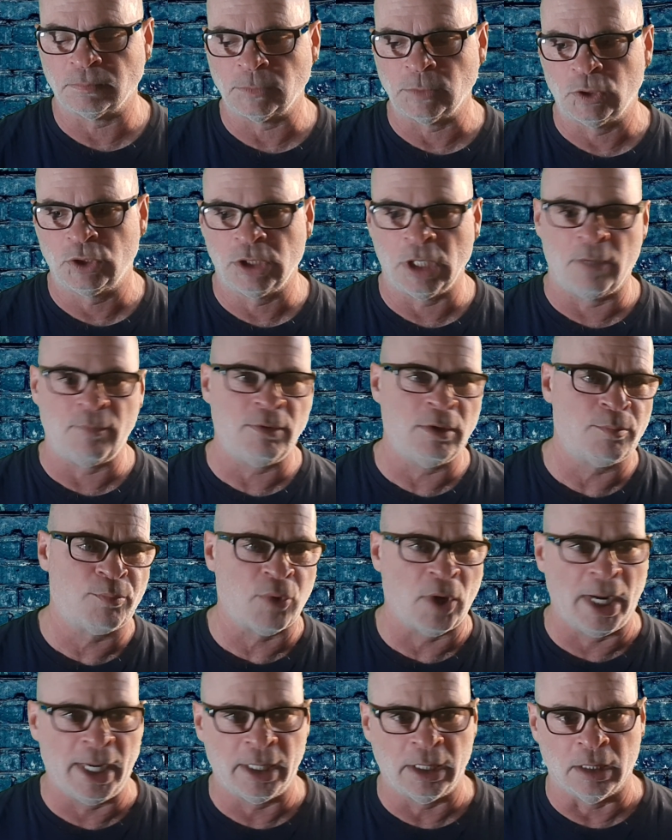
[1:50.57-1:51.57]
Jerry
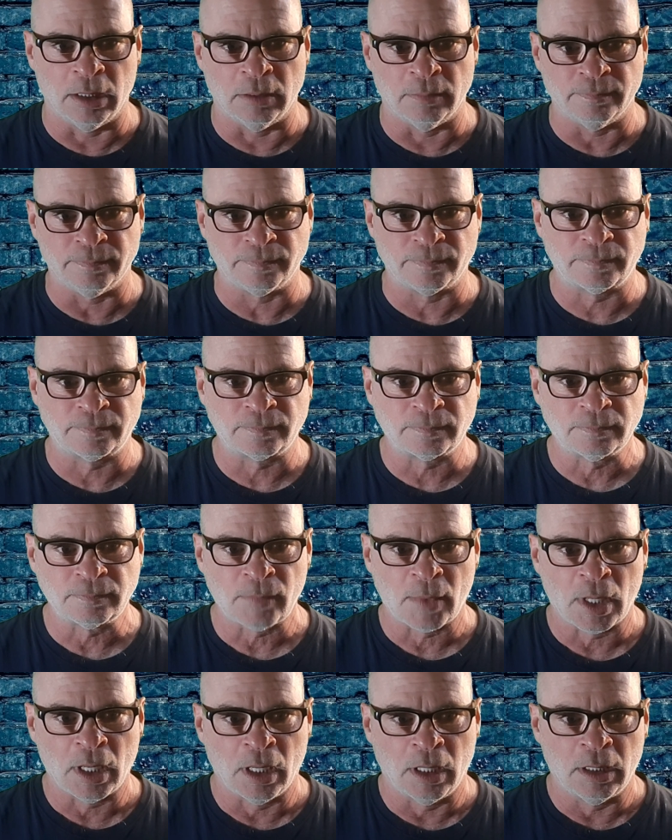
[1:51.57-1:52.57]
Branham,
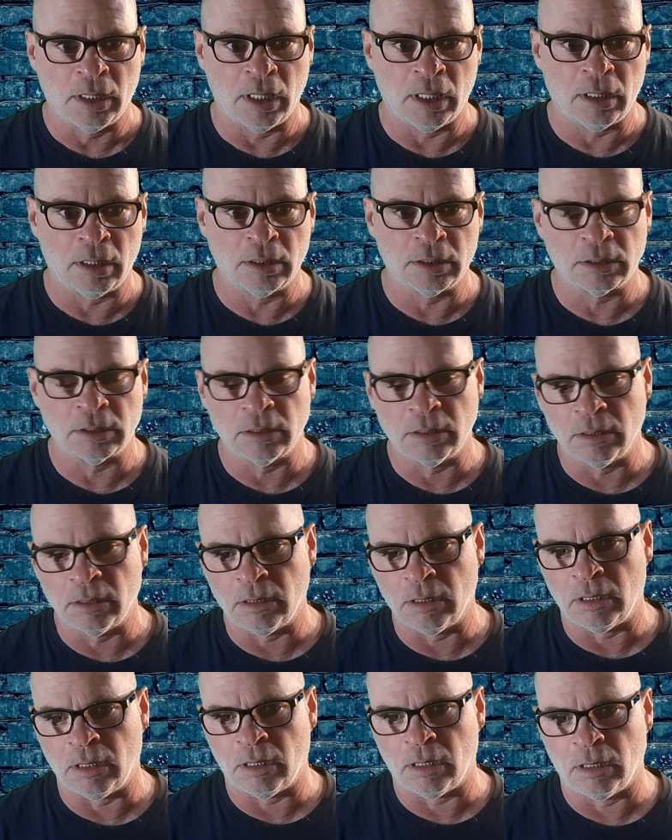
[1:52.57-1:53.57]

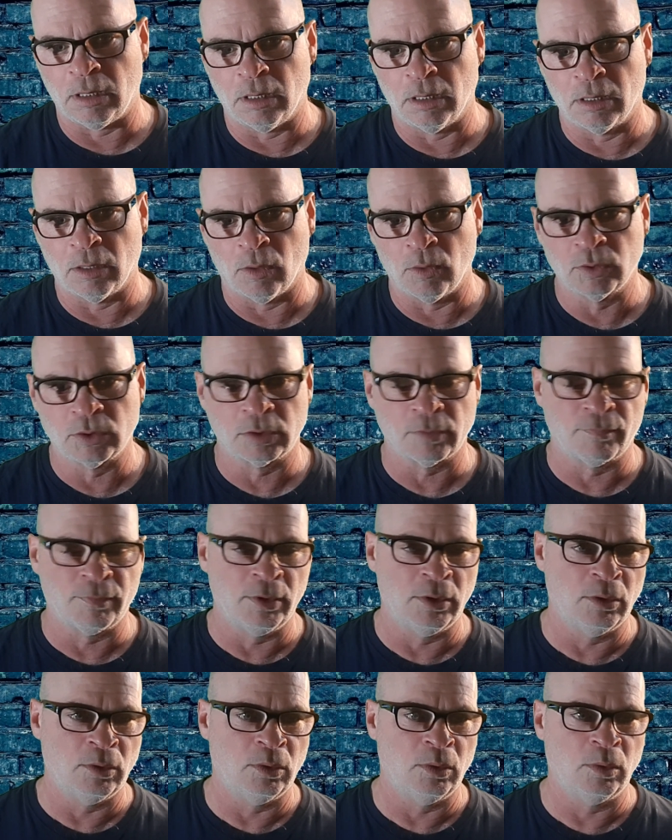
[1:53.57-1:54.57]
those of
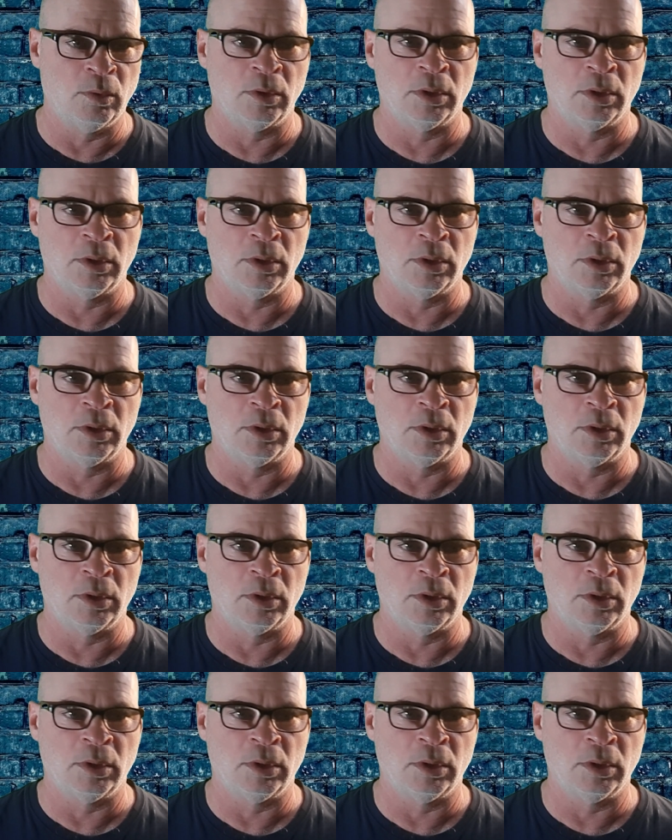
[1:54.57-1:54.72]
you who